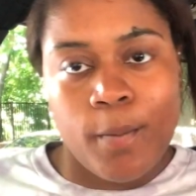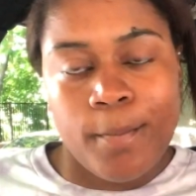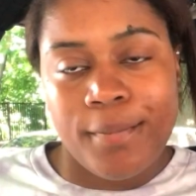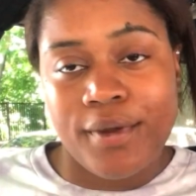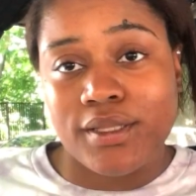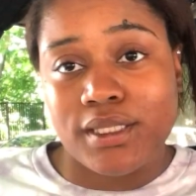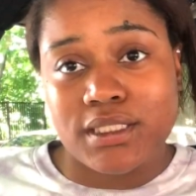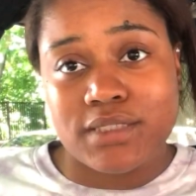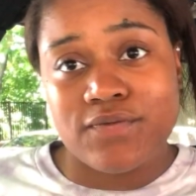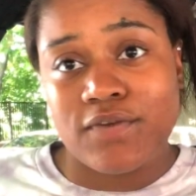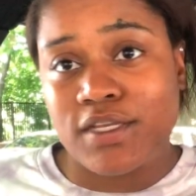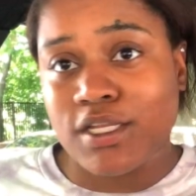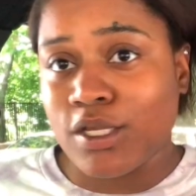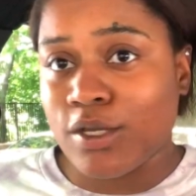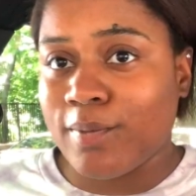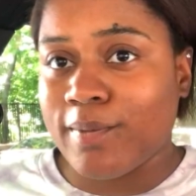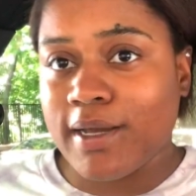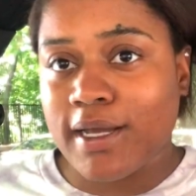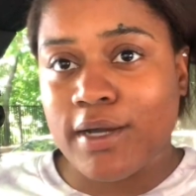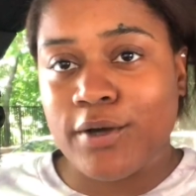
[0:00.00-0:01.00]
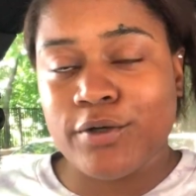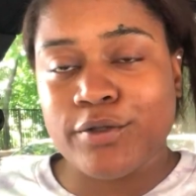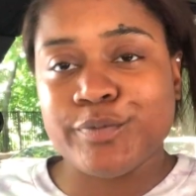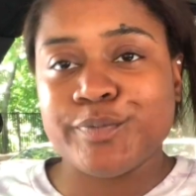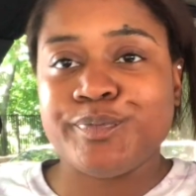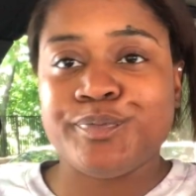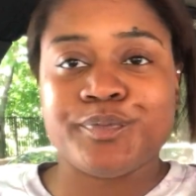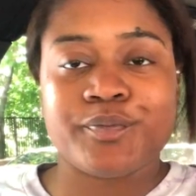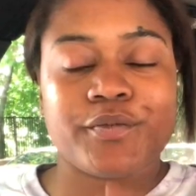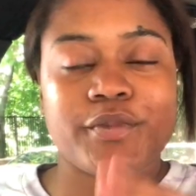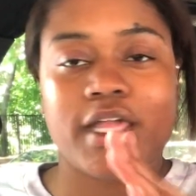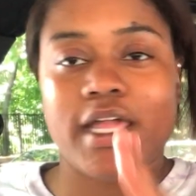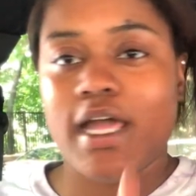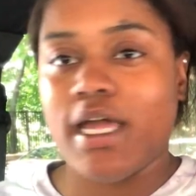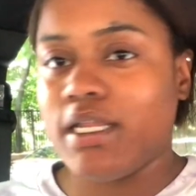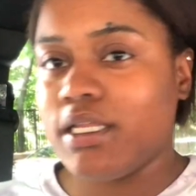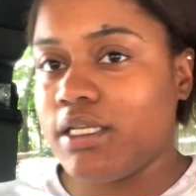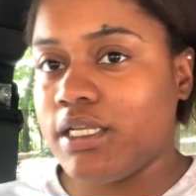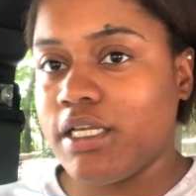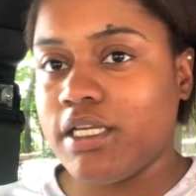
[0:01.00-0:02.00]
put this video out,
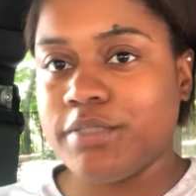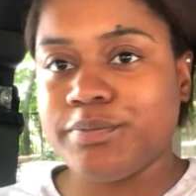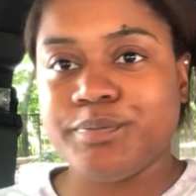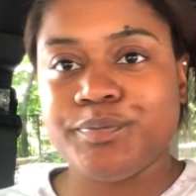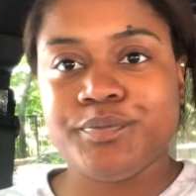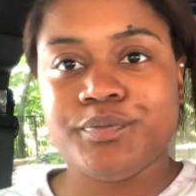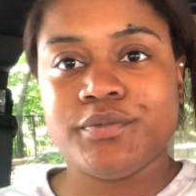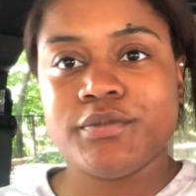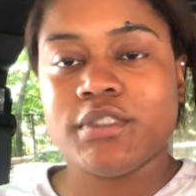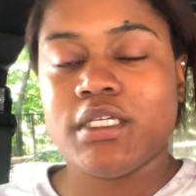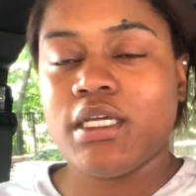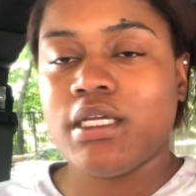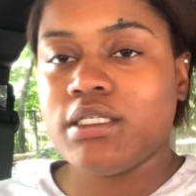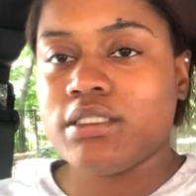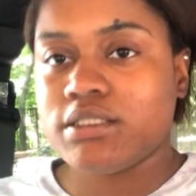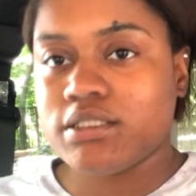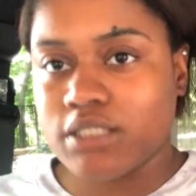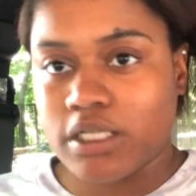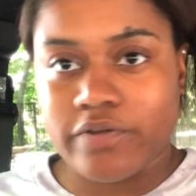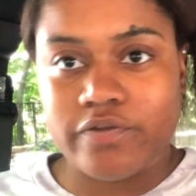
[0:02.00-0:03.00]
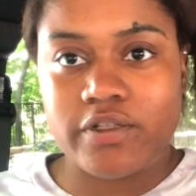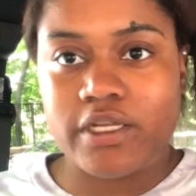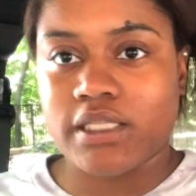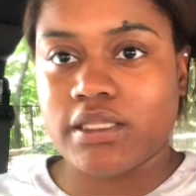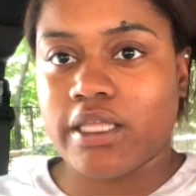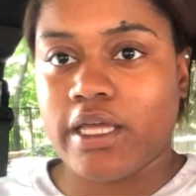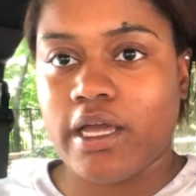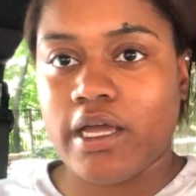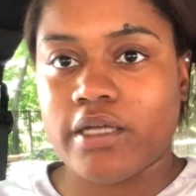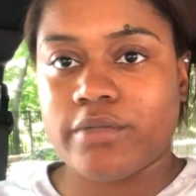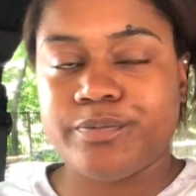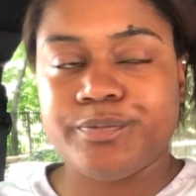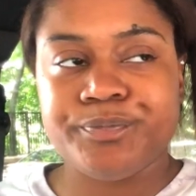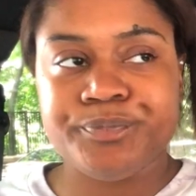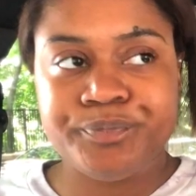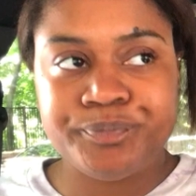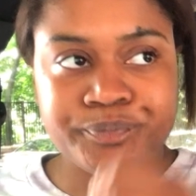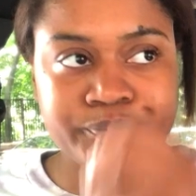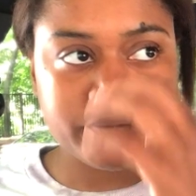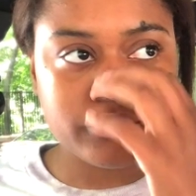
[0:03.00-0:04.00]
edit it, stuff like that.
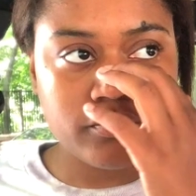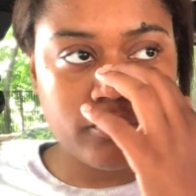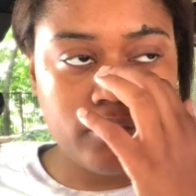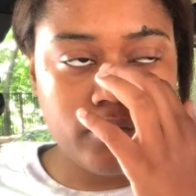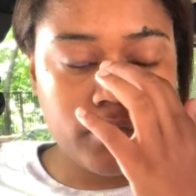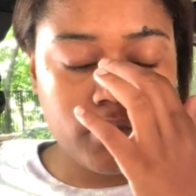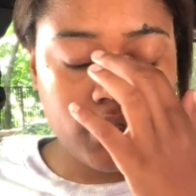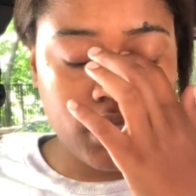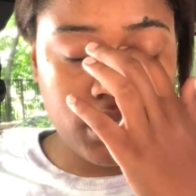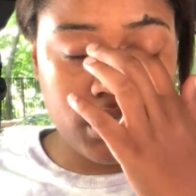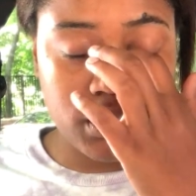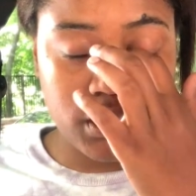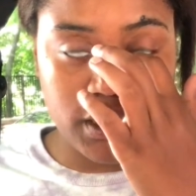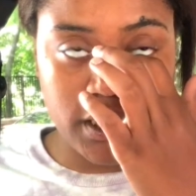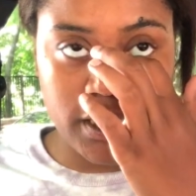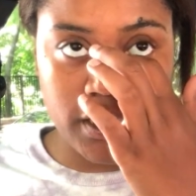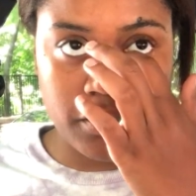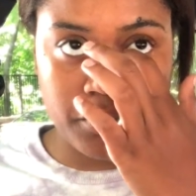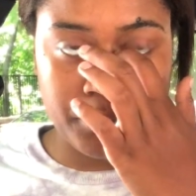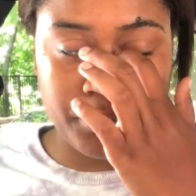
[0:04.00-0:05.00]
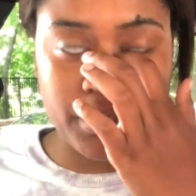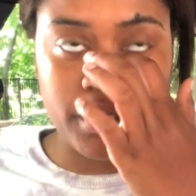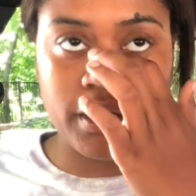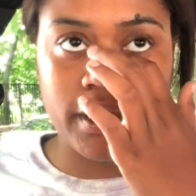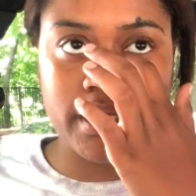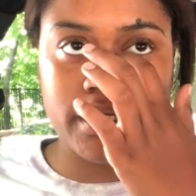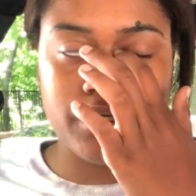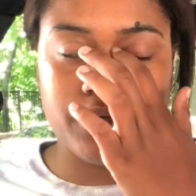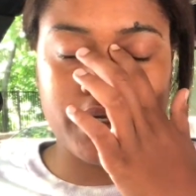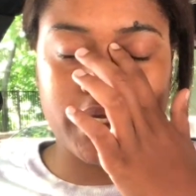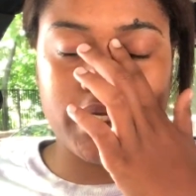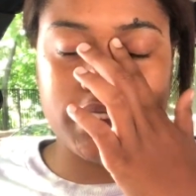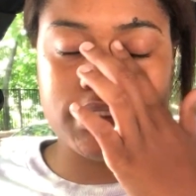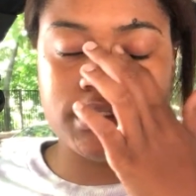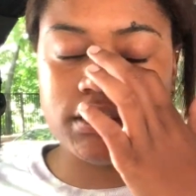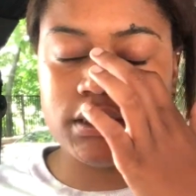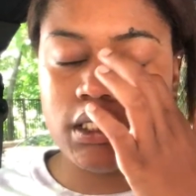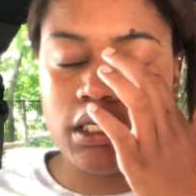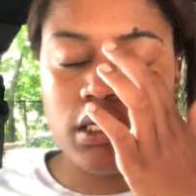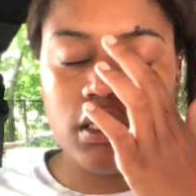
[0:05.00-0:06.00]
Yeah, but
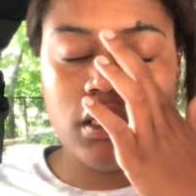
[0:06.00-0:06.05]
anyways,